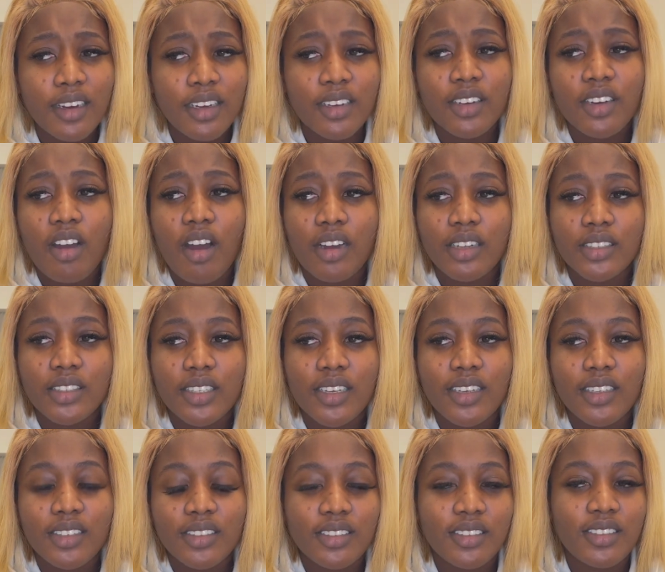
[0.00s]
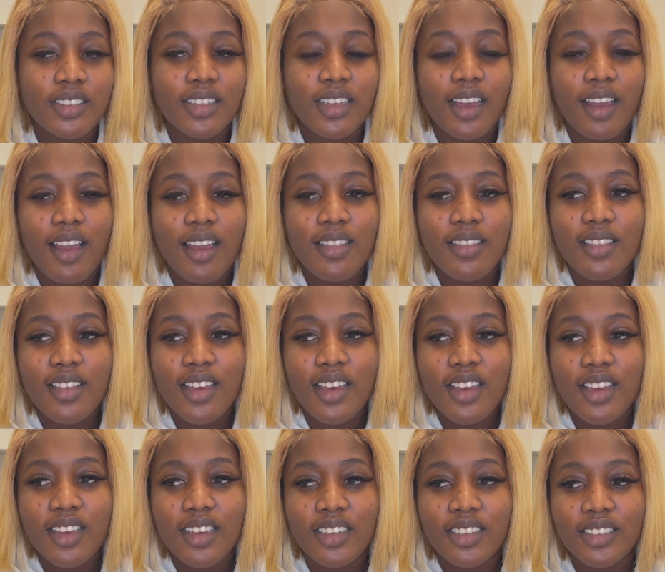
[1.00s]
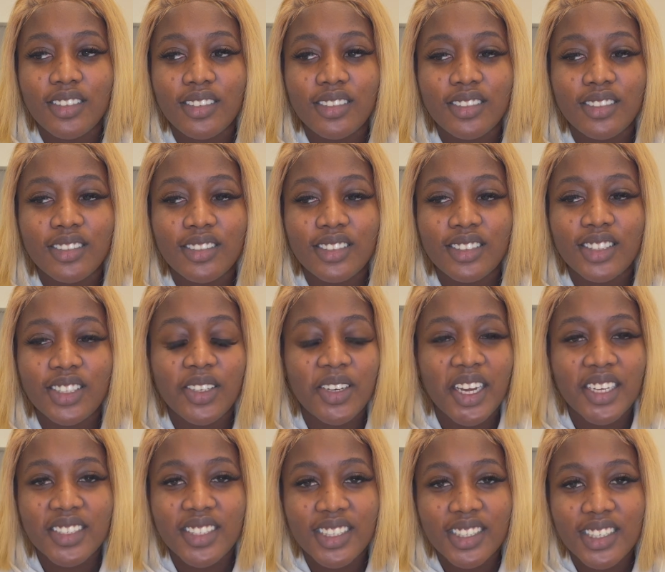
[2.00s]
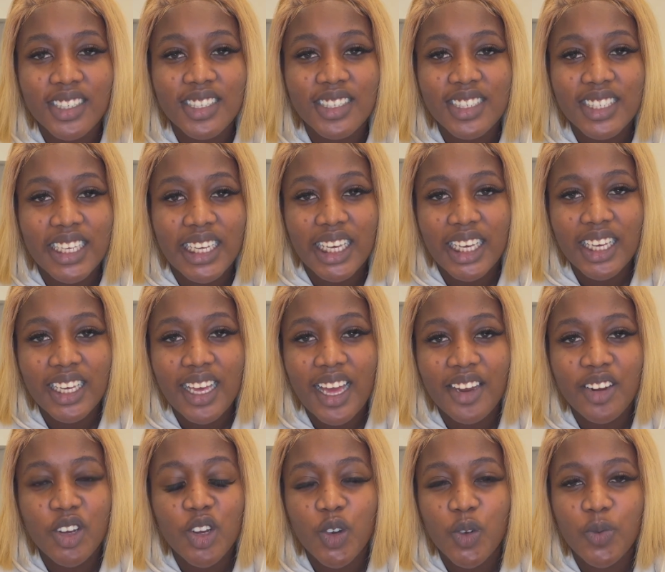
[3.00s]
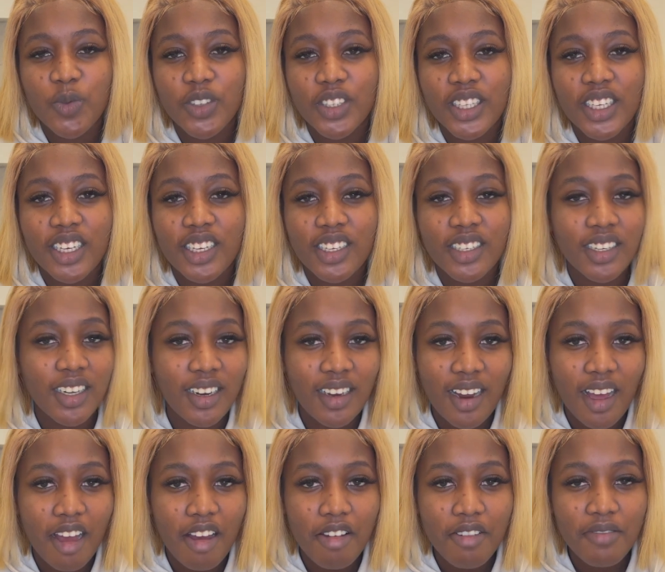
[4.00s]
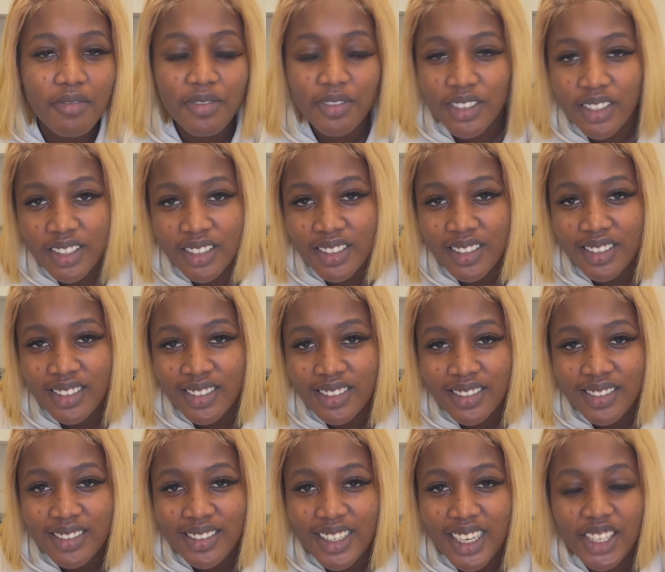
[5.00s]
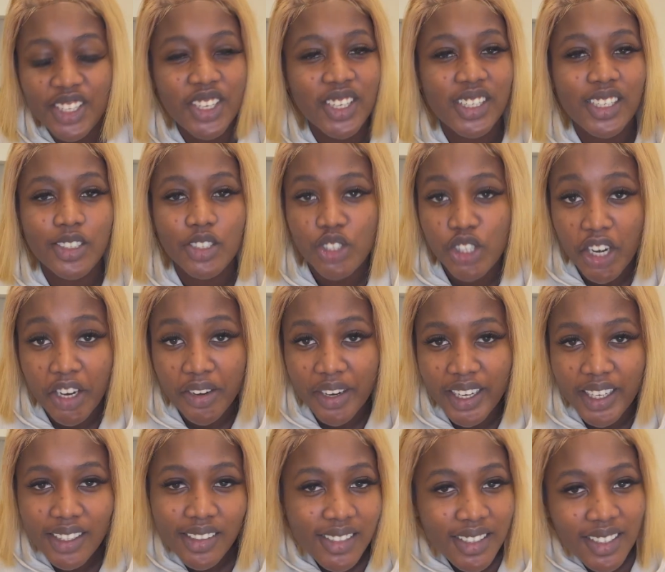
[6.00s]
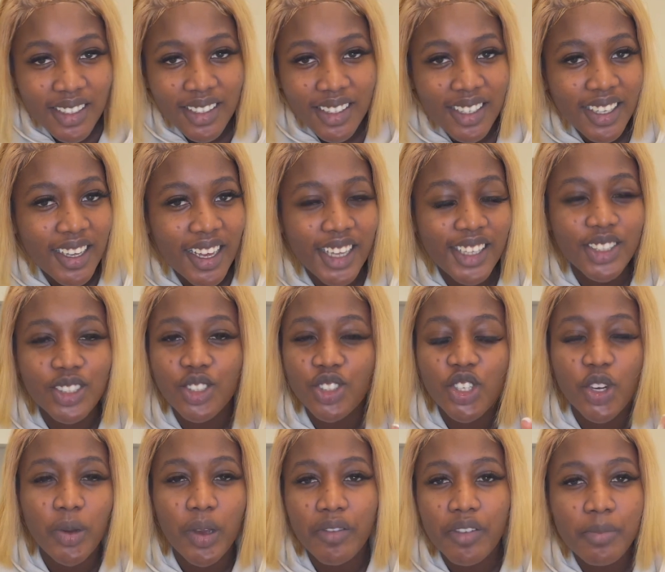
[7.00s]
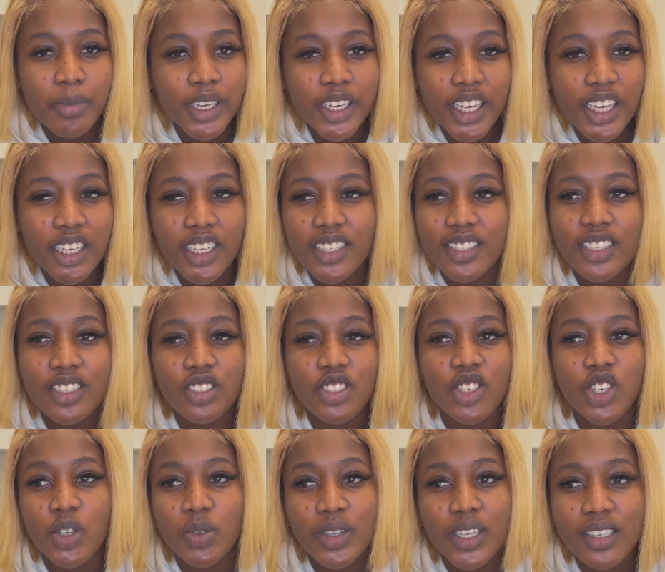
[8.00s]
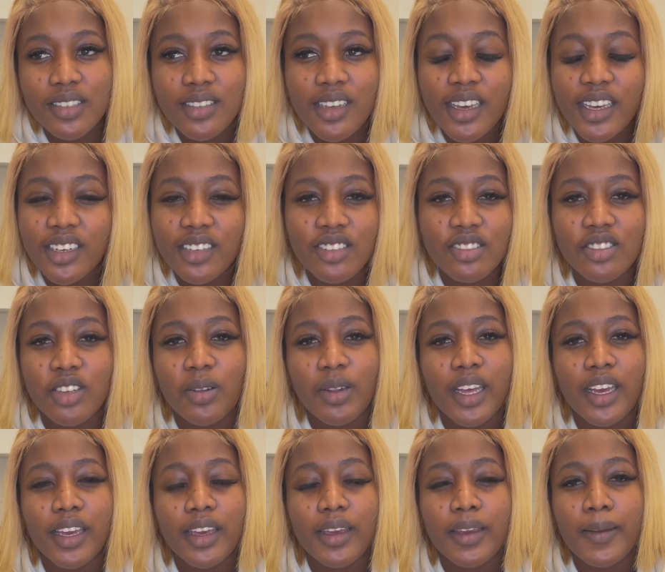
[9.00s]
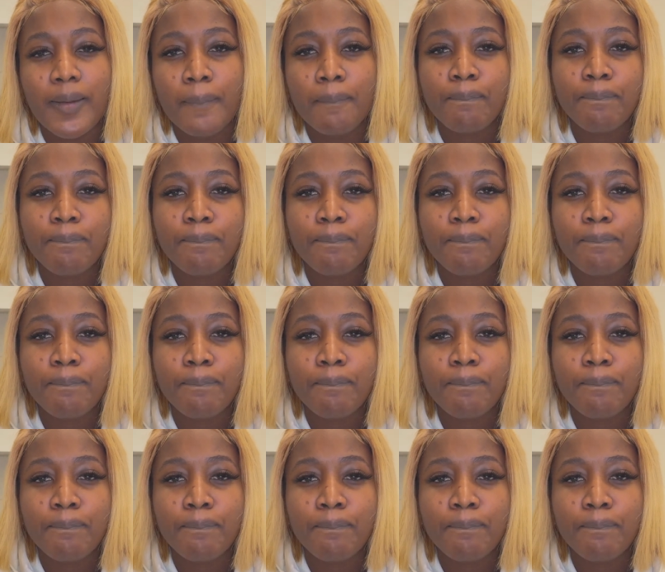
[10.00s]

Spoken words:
content, and then you guys are gonna see and hopefully gonna love, and you're gonna share it and show everybody, because it's unisex, so like